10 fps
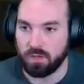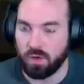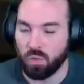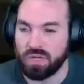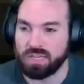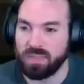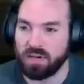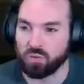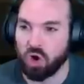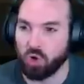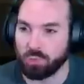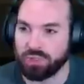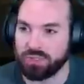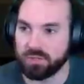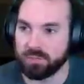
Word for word: We need to make ropes